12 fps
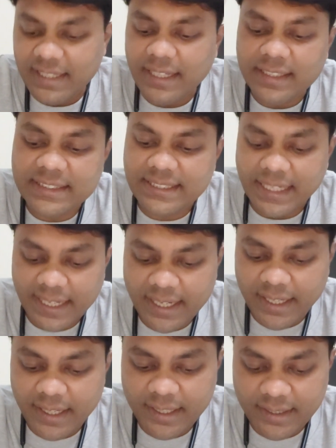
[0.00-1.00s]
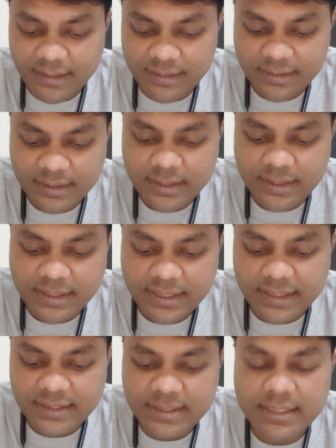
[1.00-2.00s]
Then the second heading
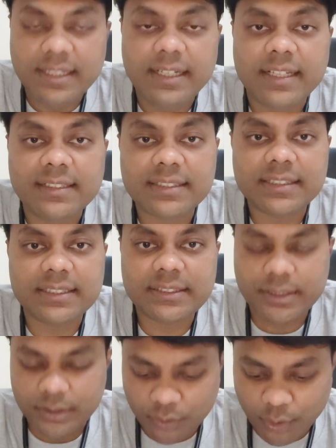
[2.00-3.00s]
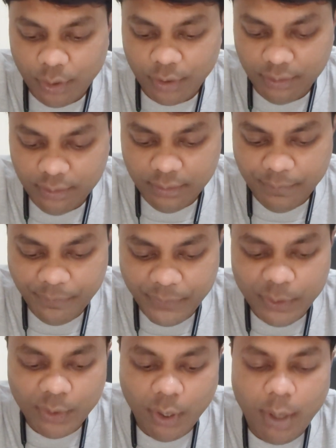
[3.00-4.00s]
is discussion on
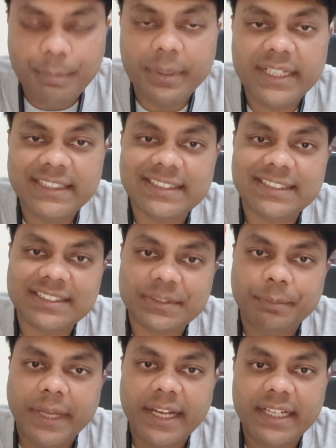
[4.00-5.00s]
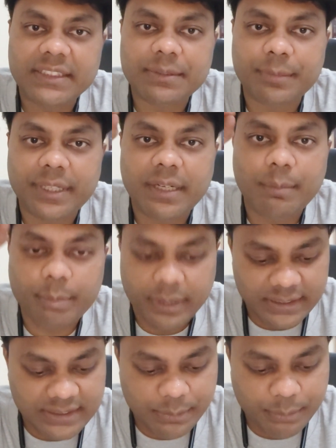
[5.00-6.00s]
operations management
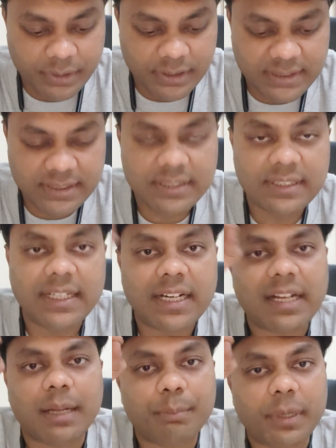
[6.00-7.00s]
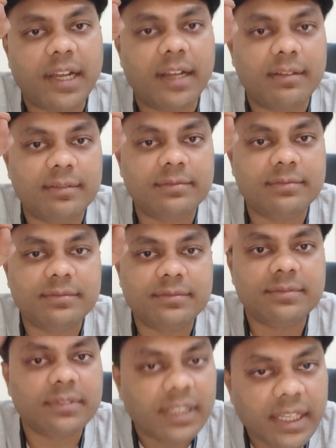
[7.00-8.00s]
principles that are applied
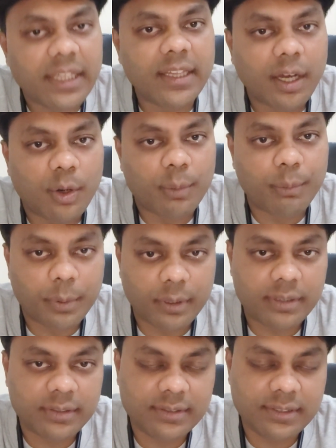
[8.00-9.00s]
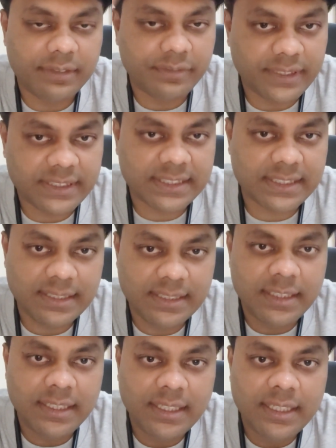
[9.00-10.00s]
in the output. The first
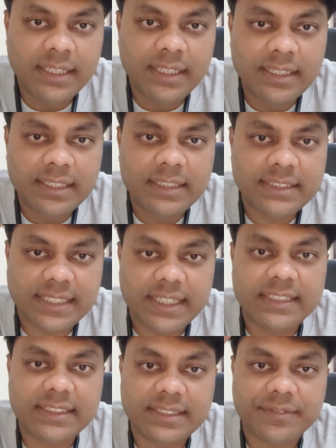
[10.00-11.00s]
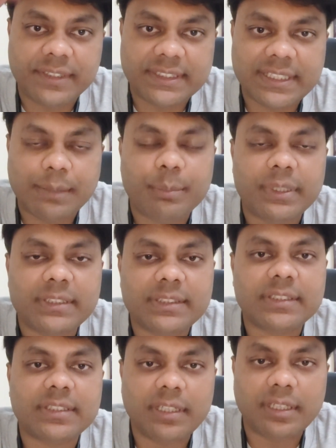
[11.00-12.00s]
stage, first step,
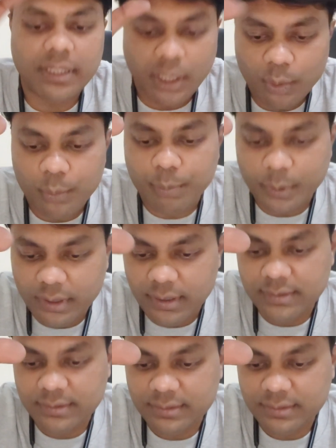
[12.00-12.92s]
is the output.